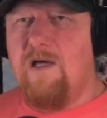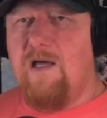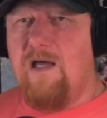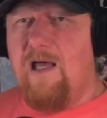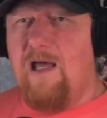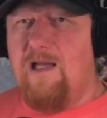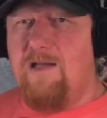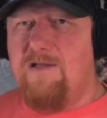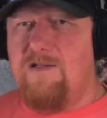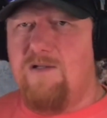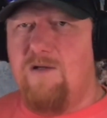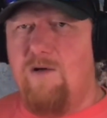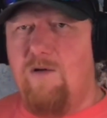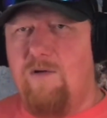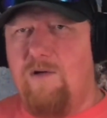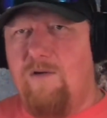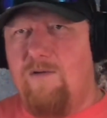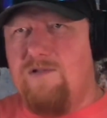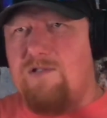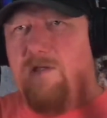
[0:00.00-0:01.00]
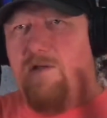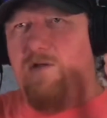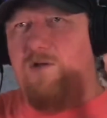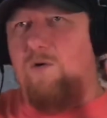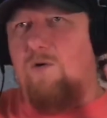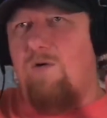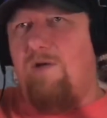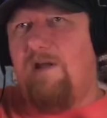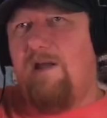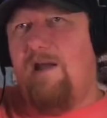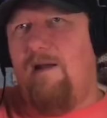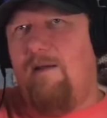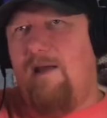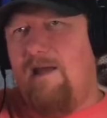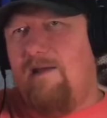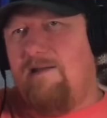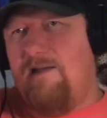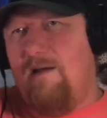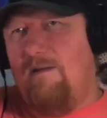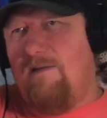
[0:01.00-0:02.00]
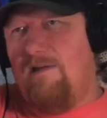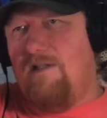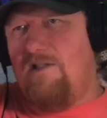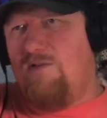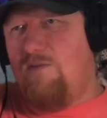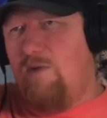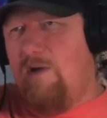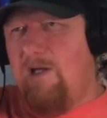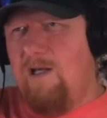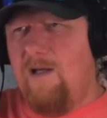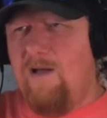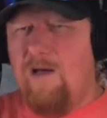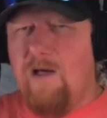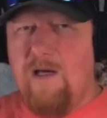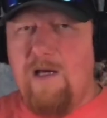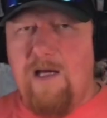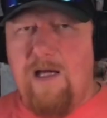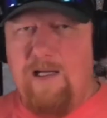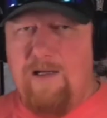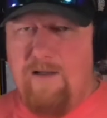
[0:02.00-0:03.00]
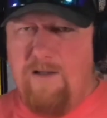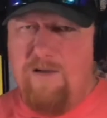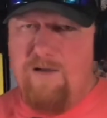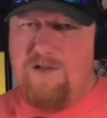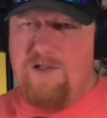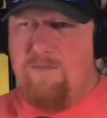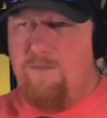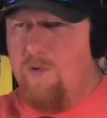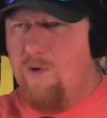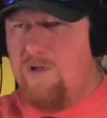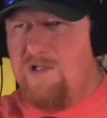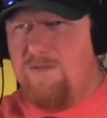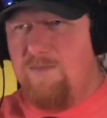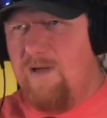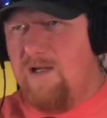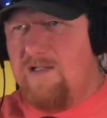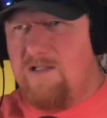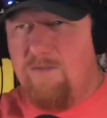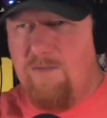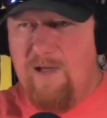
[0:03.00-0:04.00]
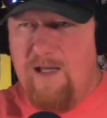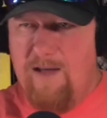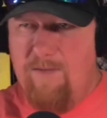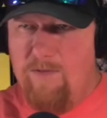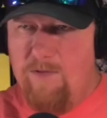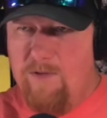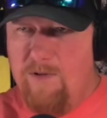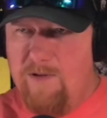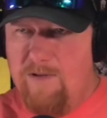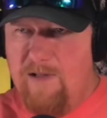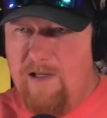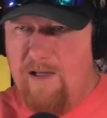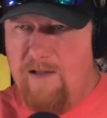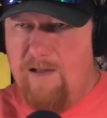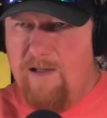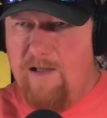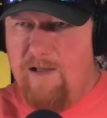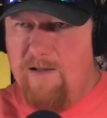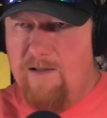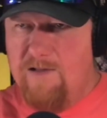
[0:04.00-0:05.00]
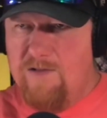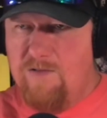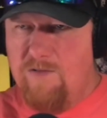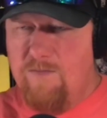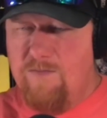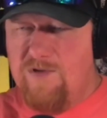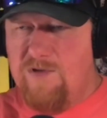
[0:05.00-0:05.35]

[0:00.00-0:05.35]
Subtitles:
And so there's a door that kind of heads out this way, and then there's some more space that we haven't looked at yet in this room.